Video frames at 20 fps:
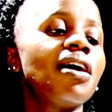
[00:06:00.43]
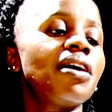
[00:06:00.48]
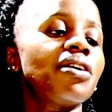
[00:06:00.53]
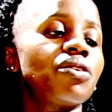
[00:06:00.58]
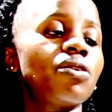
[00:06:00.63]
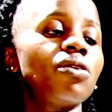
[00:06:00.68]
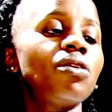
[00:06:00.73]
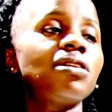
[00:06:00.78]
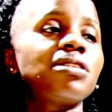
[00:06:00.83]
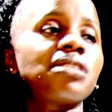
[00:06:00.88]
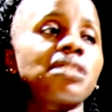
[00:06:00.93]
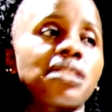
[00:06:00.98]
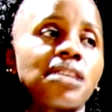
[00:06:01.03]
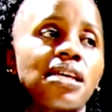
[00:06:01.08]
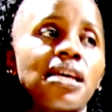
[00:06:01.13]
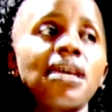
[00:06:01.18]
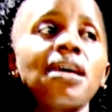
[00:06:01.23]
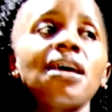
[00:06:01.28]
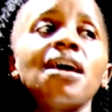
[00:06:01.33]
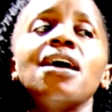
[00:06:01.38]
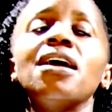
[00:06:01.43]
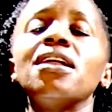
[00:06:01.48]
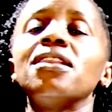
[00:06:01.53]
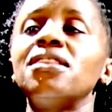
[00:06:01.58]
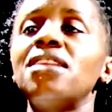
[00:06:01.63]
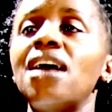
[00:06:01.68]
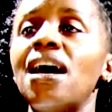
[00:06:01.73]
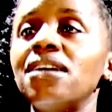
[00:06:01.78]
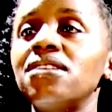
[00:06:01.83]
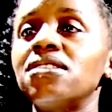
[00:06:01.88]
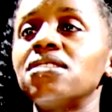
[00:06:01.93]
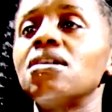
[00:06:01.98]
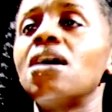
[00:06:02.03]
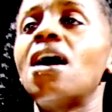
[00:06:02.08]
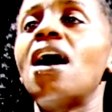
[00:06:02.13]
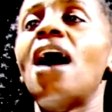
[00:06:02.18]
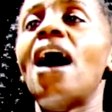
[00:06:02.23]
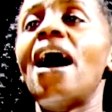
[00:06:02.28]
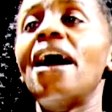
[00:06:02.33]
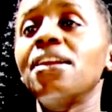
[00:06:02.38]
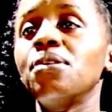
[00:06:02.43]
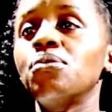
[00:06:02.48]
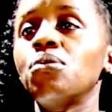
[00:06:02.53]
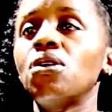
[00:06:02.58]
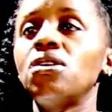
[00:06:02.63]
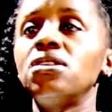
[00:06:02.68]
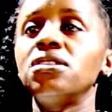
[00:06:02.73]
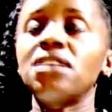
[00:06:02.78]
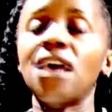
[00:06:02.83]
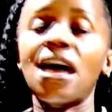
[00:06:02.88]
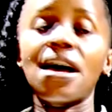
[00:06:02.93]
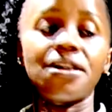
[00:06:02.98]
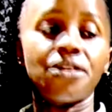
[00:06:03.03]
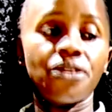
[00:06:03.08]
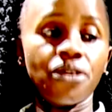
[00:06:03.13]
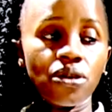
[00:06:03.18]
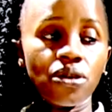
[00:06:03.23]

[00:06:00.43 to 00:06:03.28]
you'll see that animals are